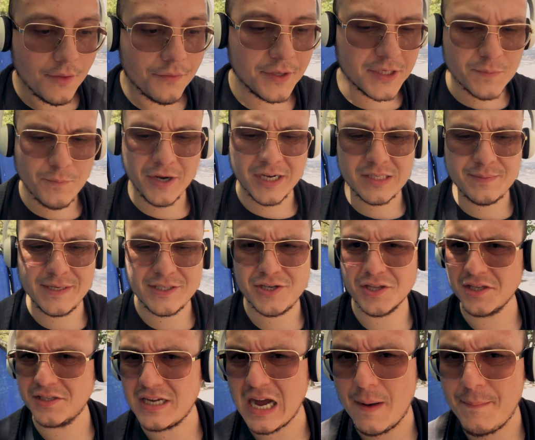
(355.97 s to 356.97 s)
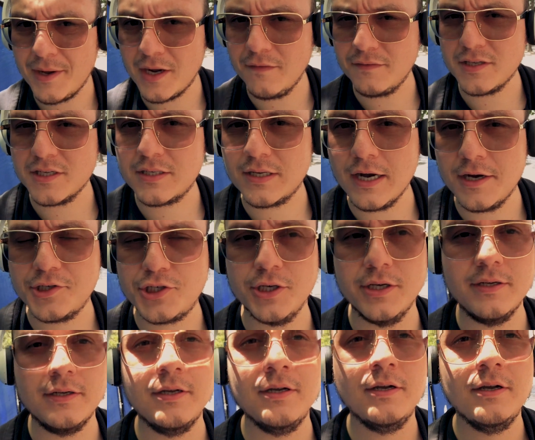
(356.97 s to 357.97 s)
this brings me to the topic of
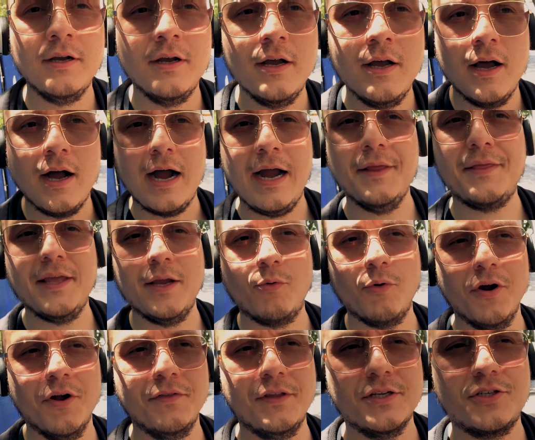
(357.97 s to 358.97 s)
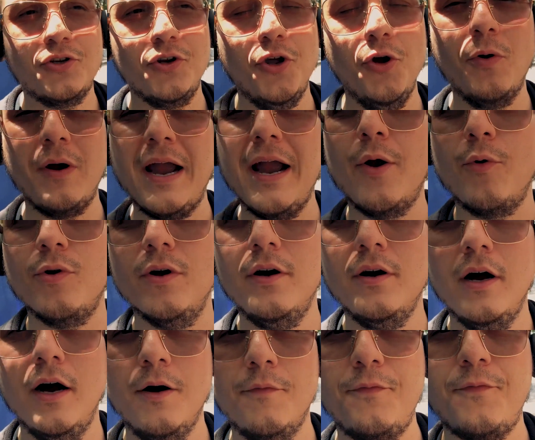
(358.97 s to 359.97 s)
discussion, I think we're in this new era
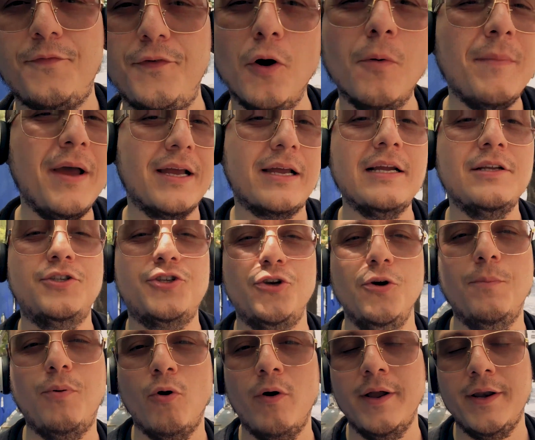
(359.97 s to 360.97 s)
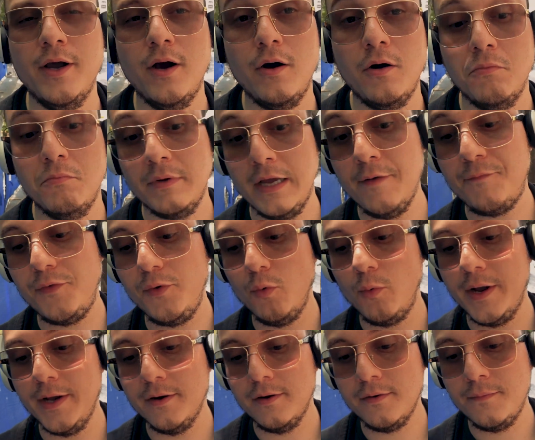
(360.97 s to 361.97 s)
of filmmaking 2.0, if you
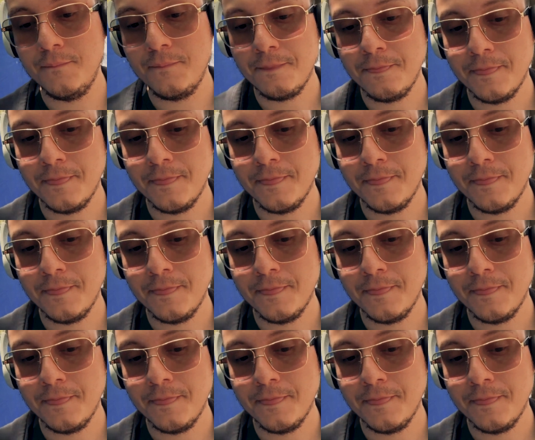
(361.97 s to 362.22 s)
will.